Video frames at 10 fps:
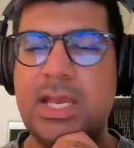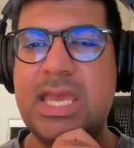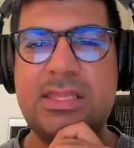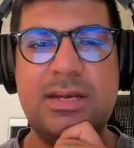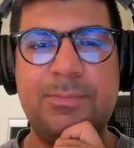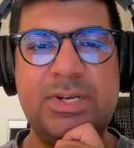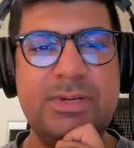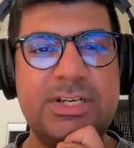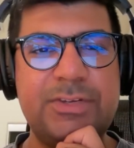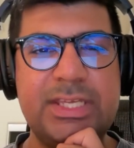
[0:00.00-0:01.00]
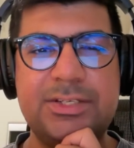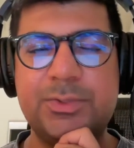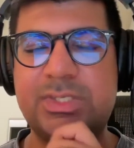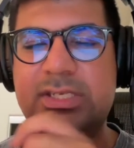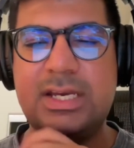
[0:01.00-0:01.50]
And then pretty much everything
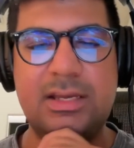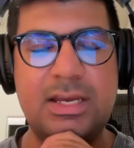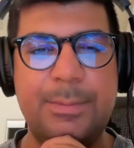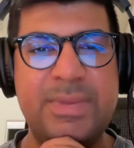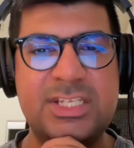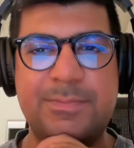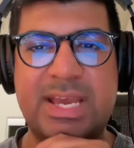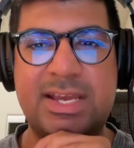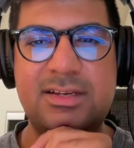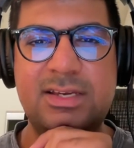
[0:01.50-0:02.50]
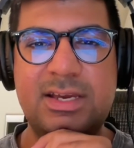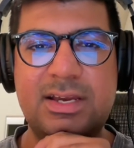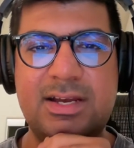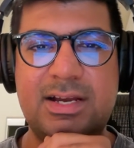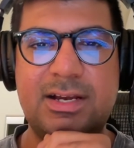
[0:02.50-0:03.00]
else was a mixed bag.
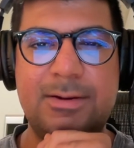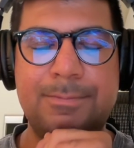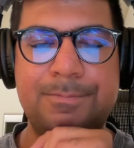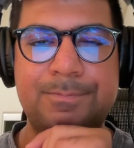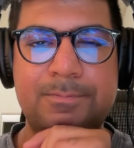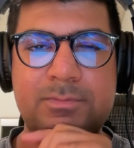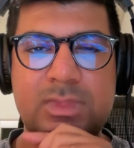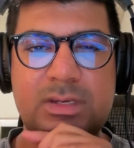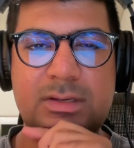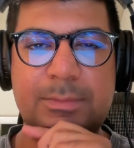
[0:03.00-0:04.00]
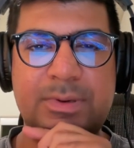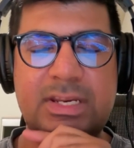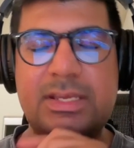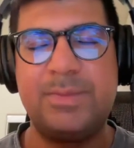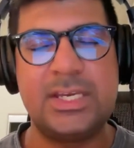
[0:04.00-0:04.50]

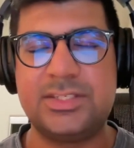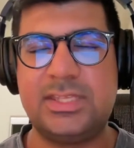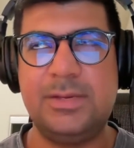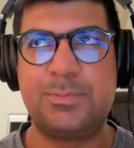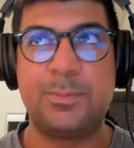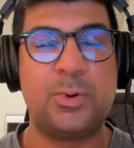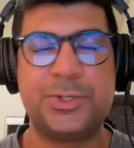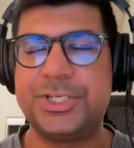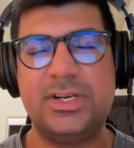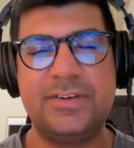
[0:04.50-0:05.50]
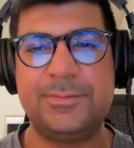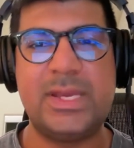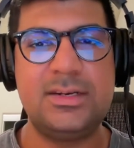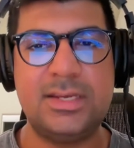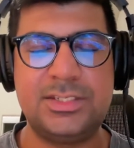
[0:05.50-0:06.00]
But because the proportion of
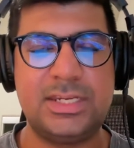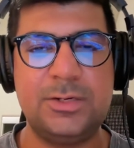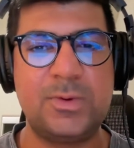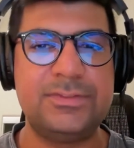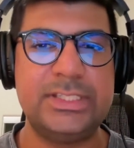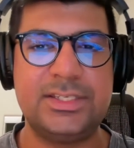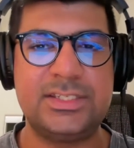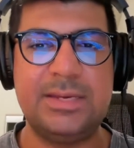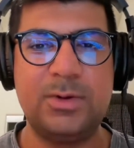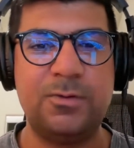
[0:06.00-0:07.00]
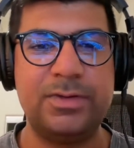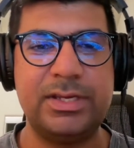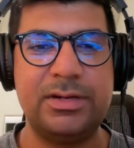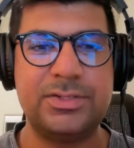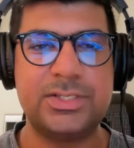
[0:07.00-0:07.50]
spend has stayed roughly the same over
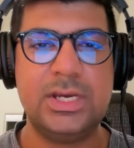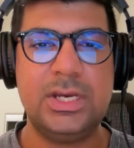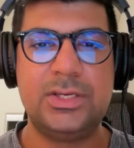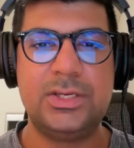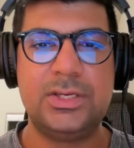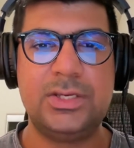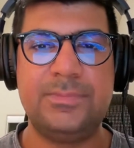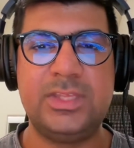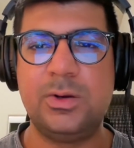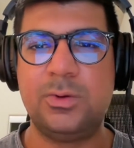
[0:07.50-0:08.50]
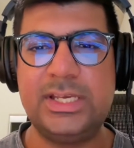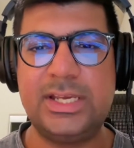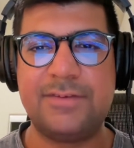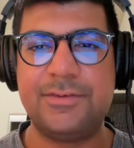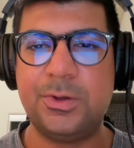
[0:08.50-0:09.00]
the years, the only
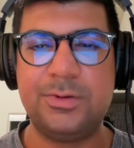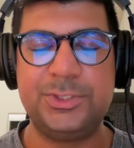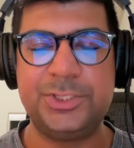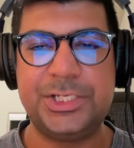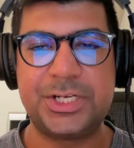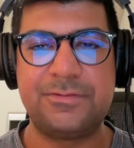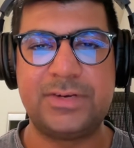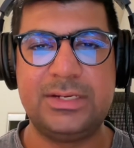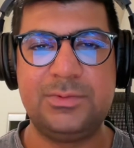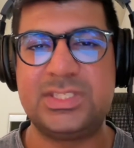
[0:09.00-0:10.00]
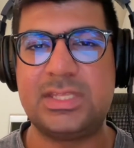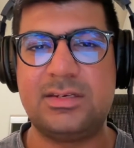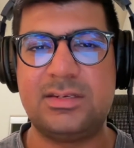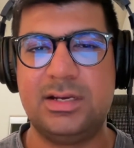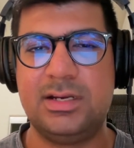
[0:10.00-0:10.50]
kind of notable change I could find was
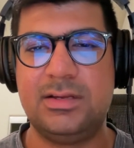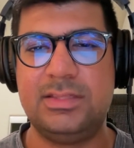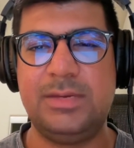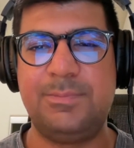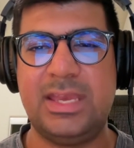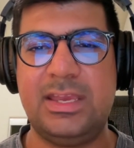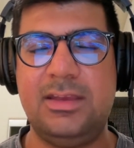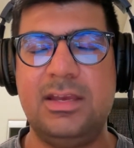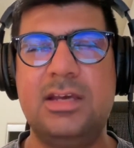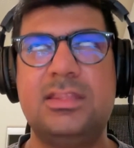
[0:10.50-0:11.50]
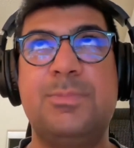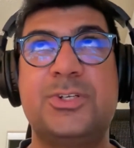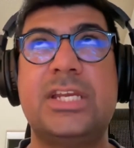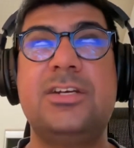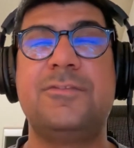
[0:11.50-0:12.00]
that the
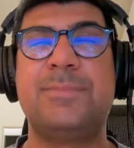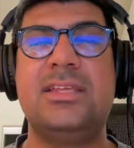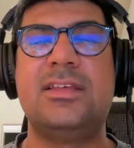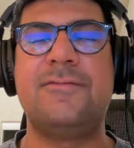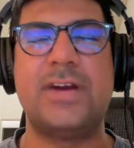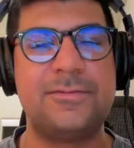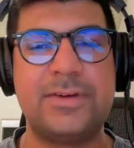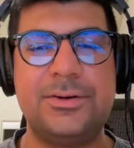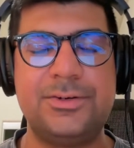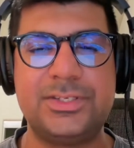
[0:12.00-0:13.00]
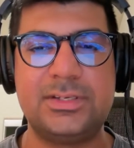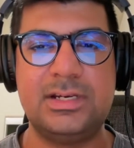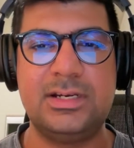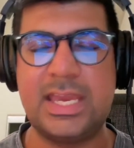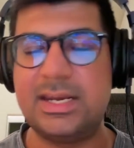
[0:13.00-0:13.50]
percentage of pay that firefighters
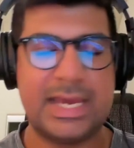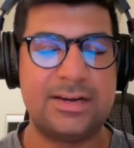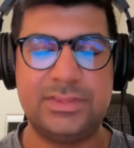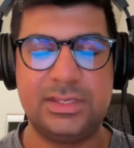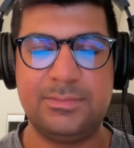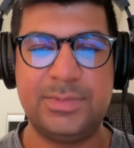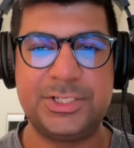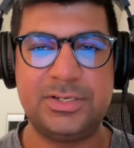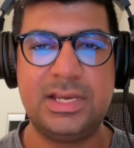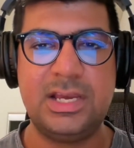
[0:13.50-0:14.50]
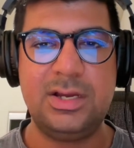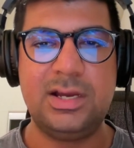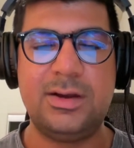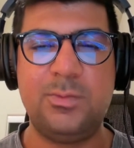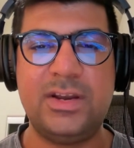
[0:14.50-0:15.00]
get out of the budget
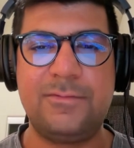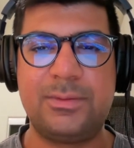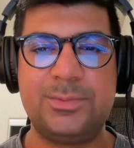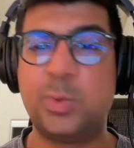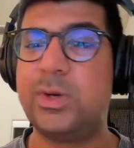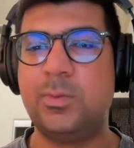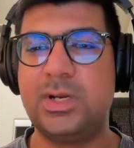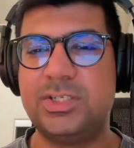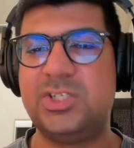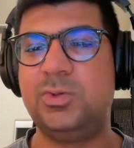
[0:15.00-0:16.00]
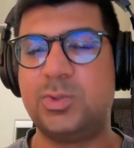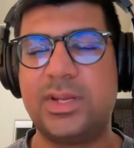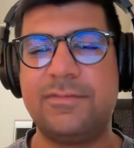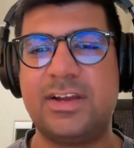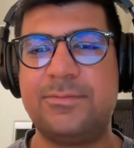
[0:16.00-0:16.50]
went from 21 to
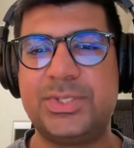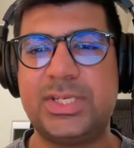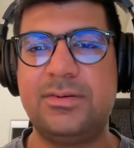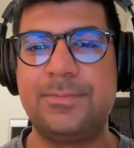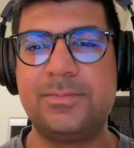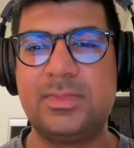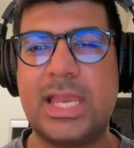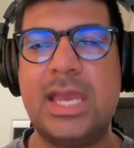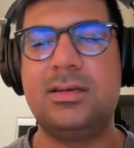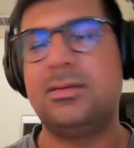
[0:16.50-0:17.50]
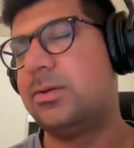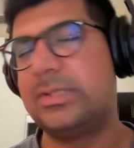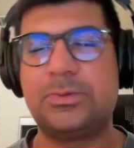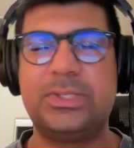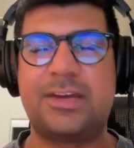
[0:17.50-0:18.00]
25%. And
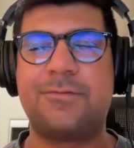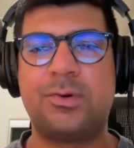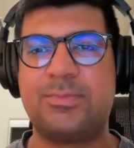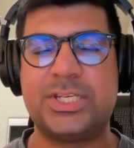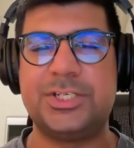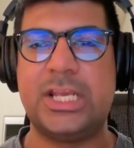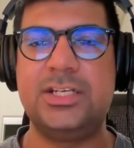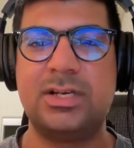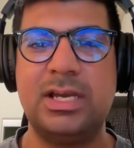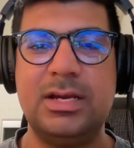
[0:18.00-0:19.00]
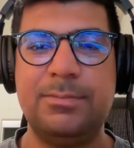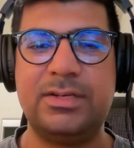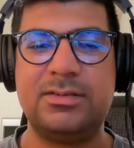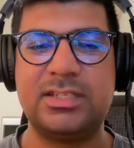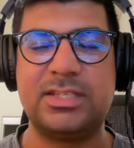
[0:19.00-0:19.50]
that's only like a 4% change.
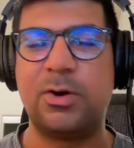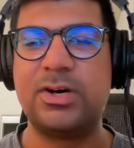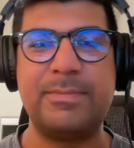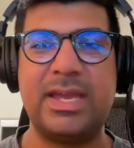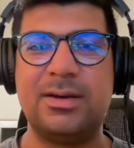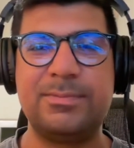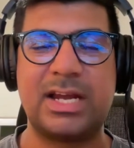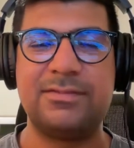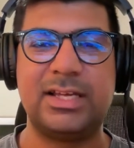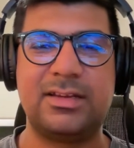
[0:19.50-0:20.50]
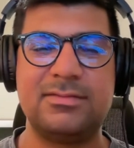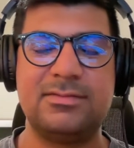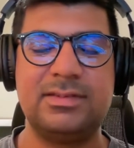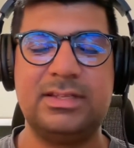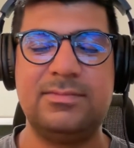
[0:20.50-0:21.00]
But since they already made up kind of like
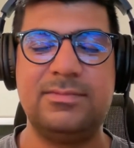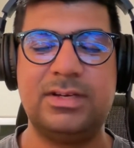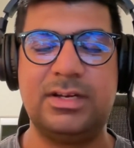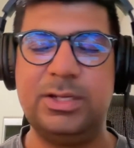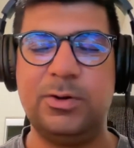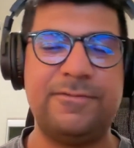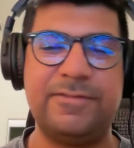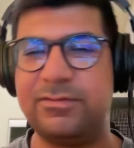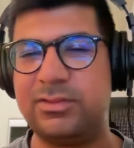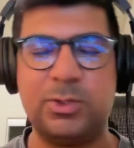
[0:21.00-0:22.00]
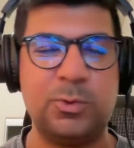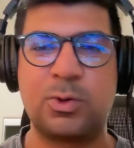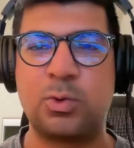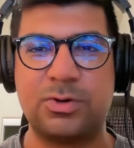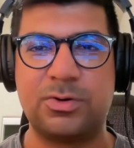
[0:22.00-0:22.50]
a fifth to a
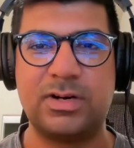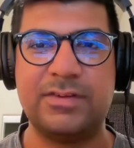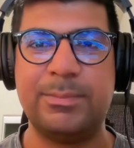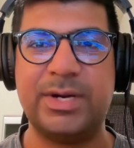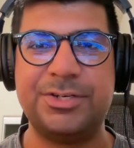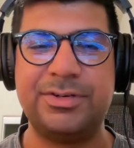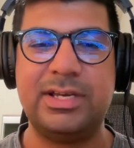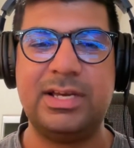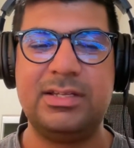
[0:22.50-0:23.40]
quarter of the budget